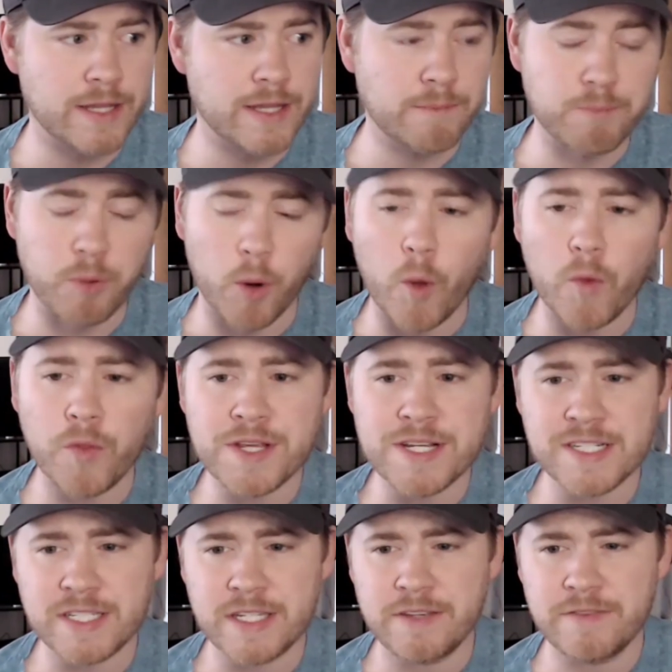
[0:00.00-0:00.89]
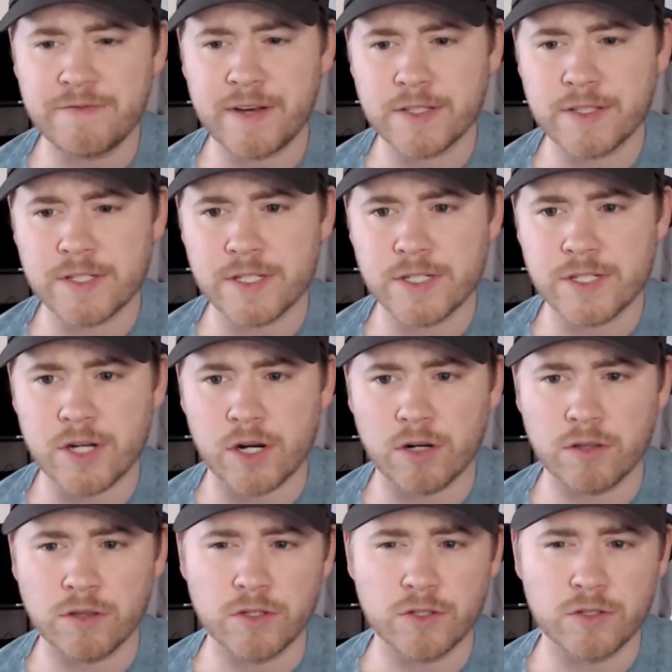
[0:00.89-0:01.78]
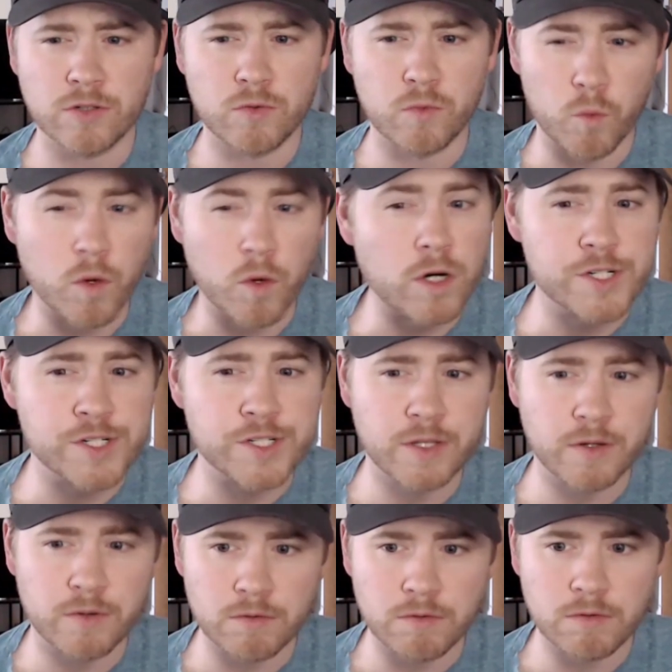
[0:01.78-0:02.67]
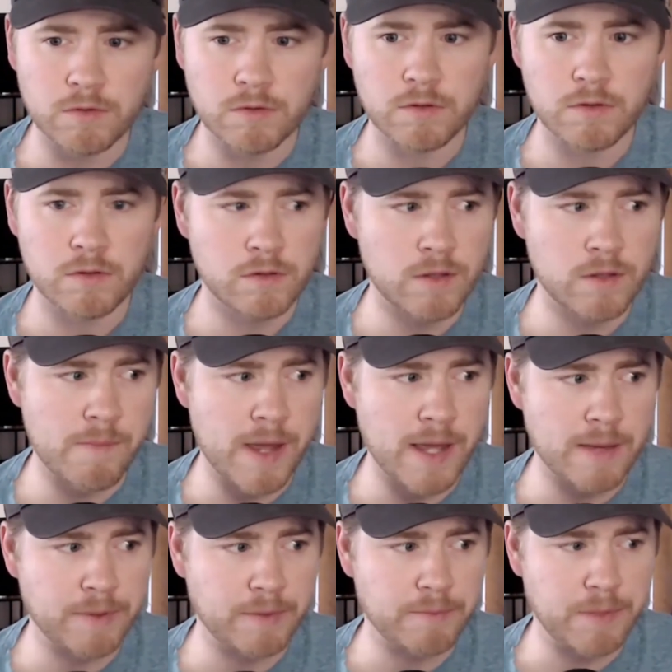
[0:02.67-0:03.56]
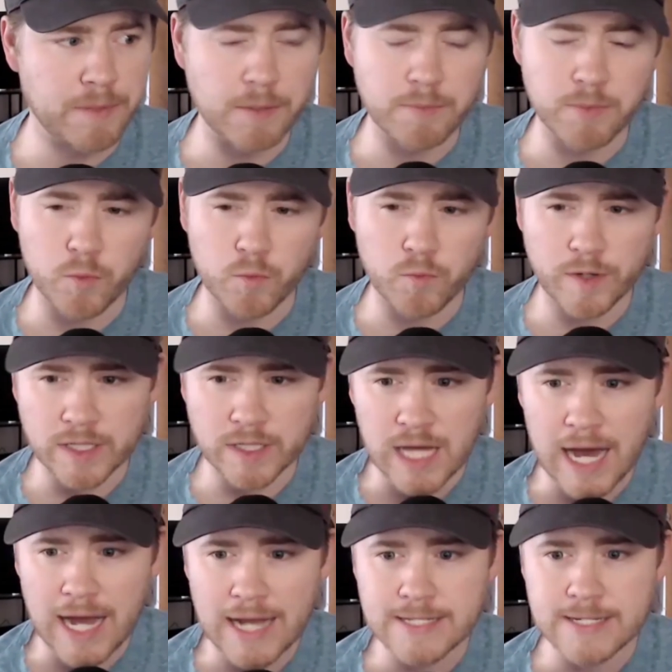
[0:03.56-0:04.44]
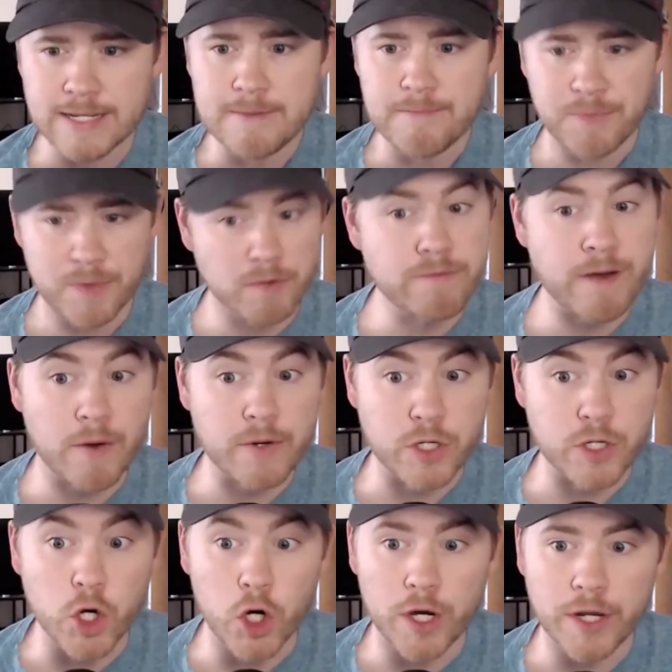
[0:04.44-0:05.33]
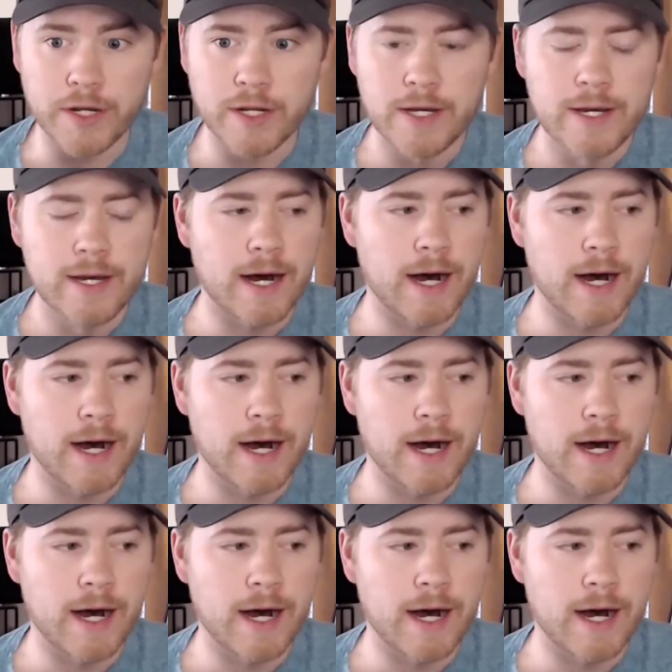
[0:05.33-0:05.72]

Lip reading: I think both these defenses are a little worse than maybe people realize. They're very good.